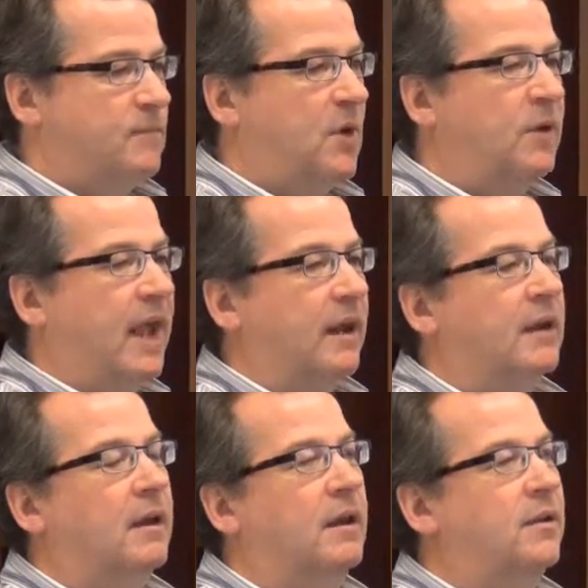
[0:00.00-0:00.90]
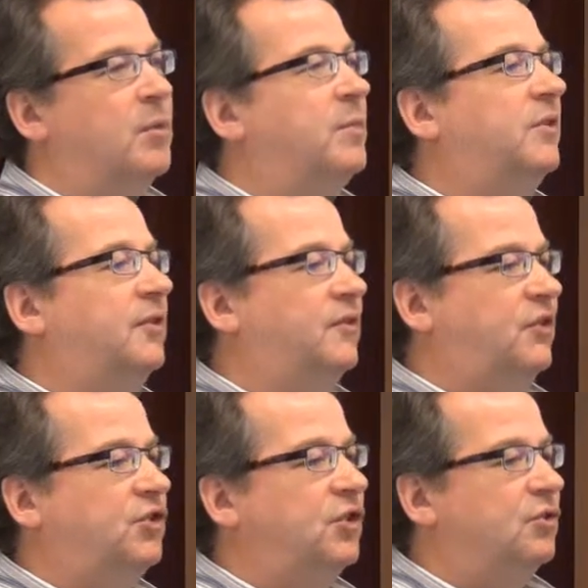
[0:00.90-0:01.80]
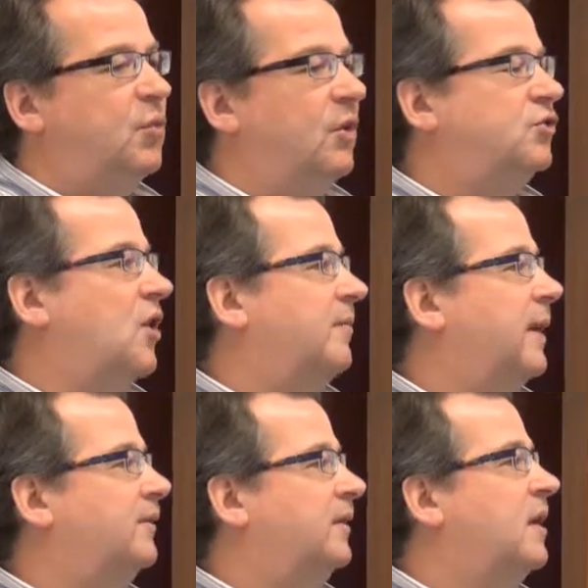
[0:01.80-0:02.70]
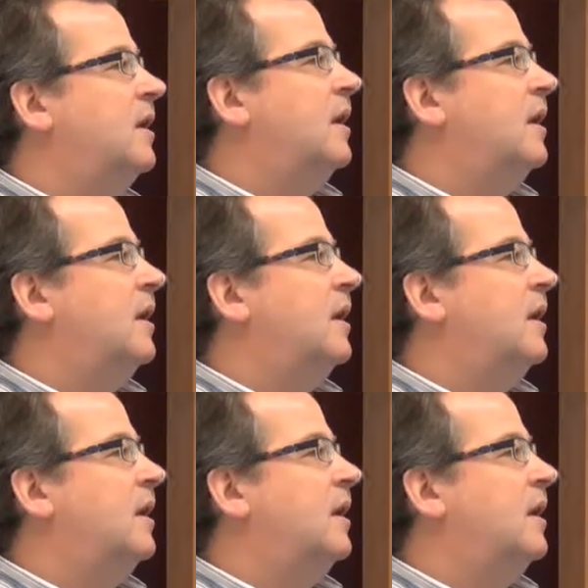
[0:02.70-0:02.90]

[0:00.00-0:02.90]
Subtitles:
Okay, the purpose of this year's workshop, as